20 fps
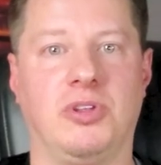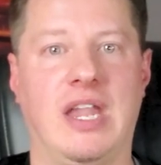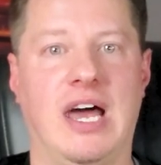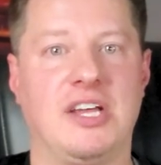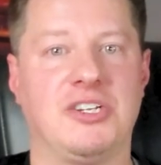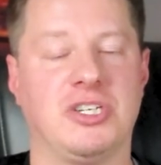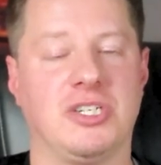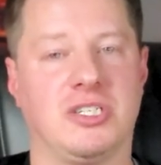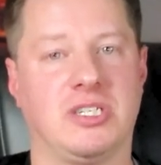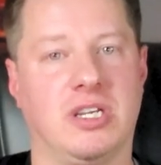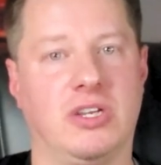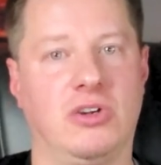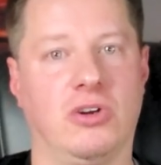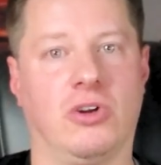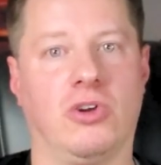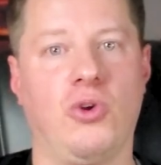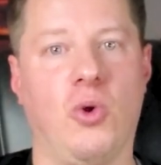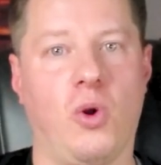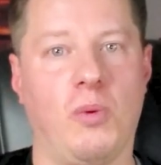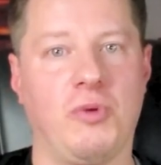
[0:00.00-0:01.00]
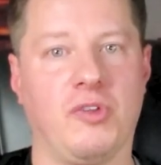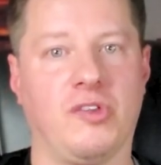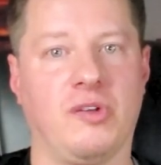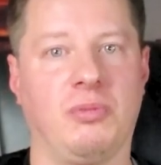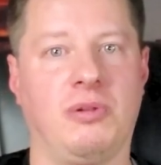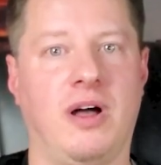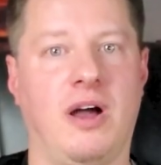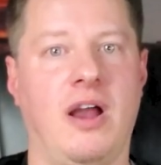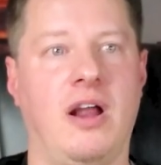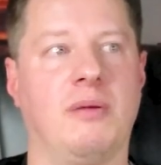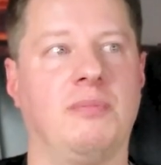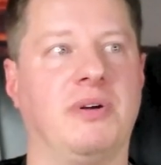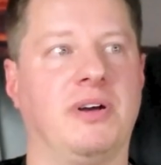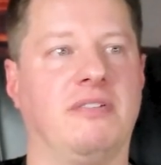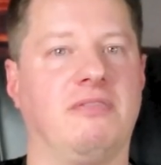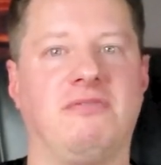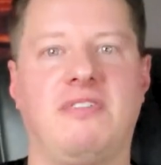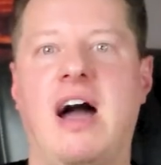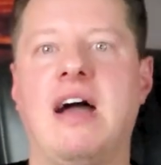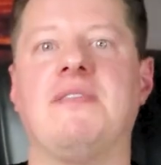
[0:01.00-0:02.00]
not just at your normal supplier
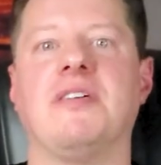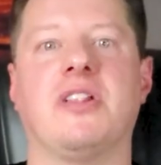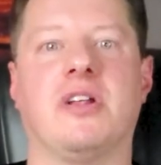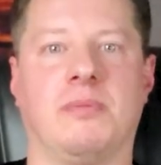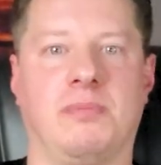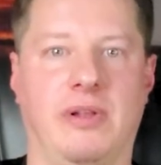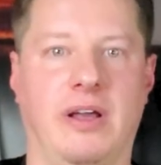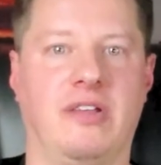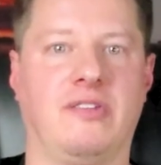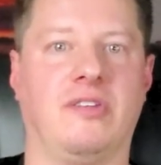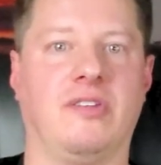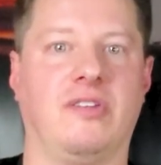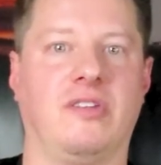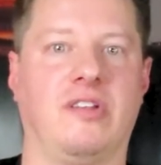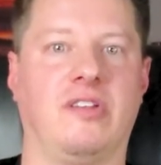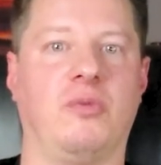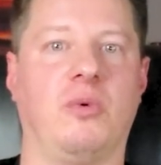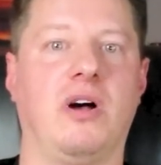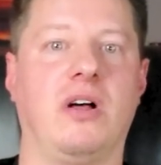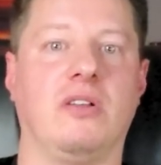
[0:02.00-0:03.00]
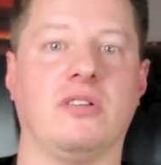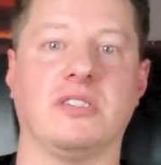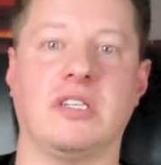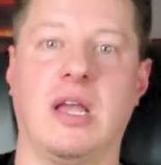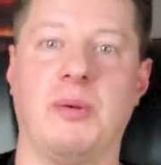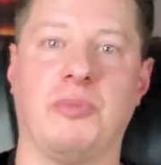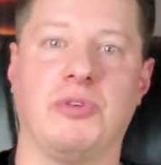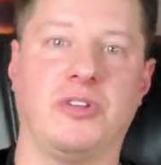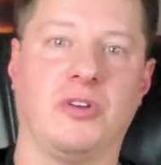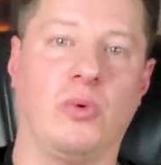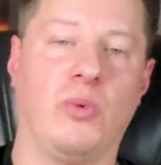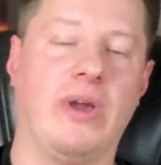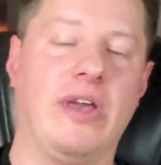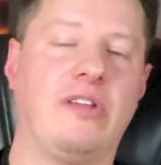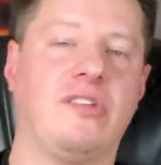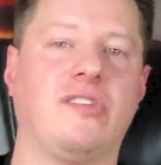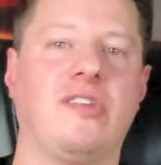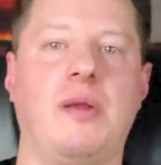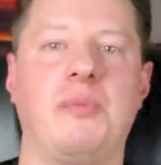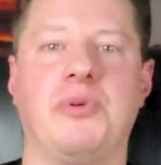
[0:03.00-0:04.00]
but five other places as well. Same with your
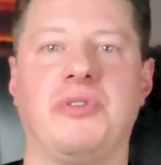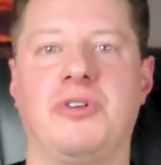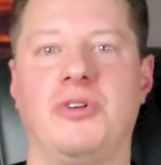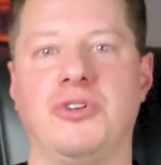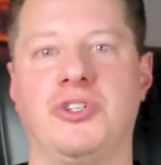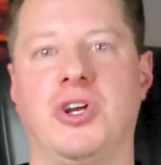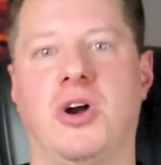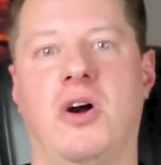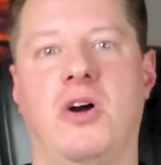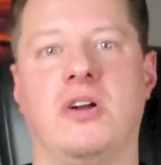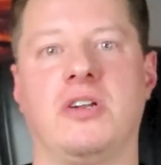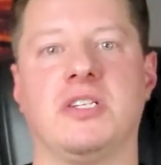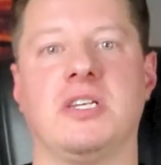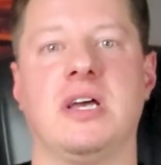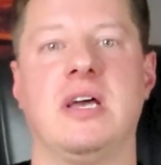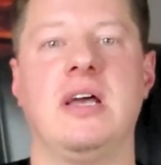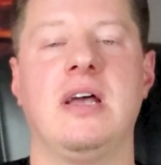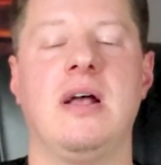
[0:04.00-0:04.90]
wicks, same with your jars.